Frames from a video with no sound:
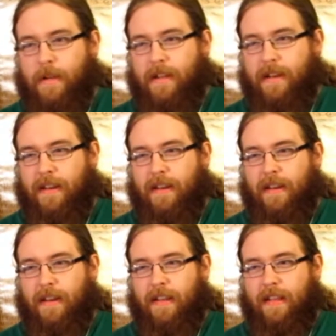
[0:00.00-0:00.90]
But,
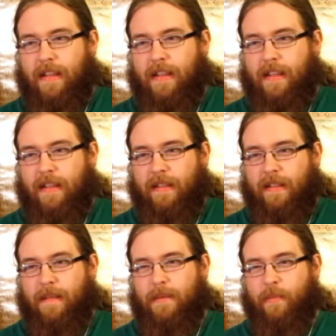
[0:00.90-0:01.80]

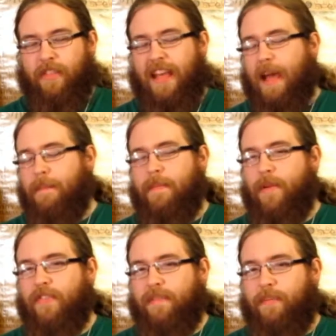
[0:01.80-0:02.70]
I mean, with the happy
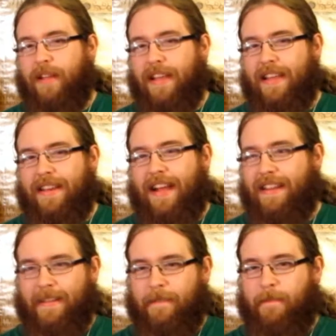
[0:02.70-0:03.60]
music playing,
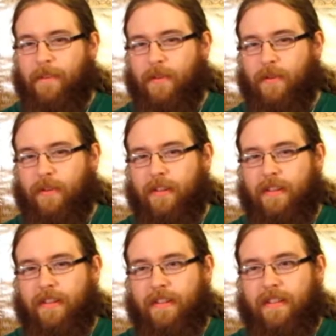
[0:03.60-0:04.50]
I didn't feel
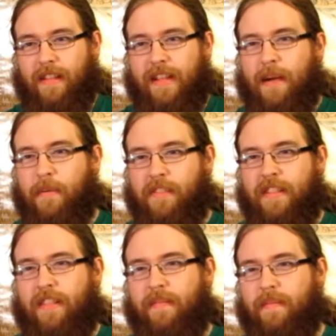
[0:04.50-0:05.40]
like I was
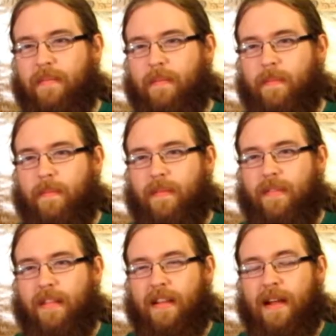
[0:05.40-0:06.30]
in
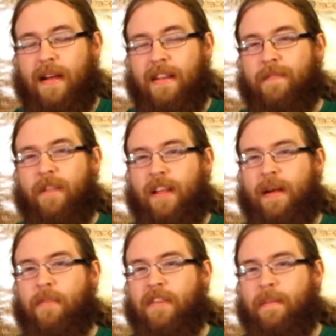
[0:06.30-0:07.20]

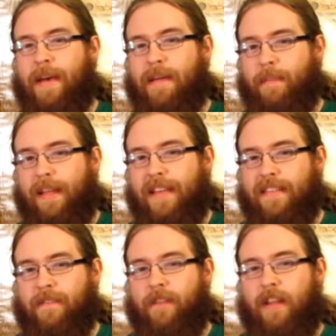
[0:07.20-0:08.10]
a bad
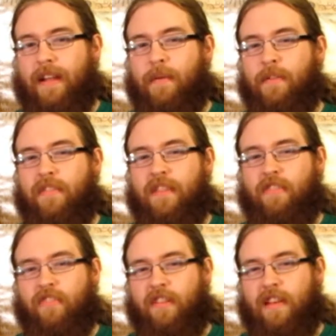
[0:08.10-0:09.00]
place. I felt like I was
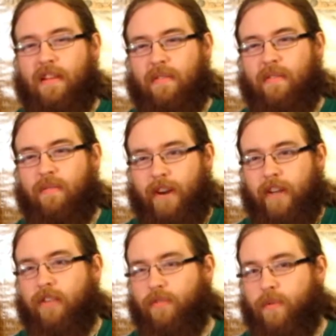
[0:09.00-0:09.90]
in just a
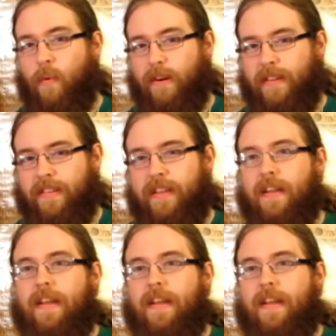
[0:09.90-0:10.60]
regular forest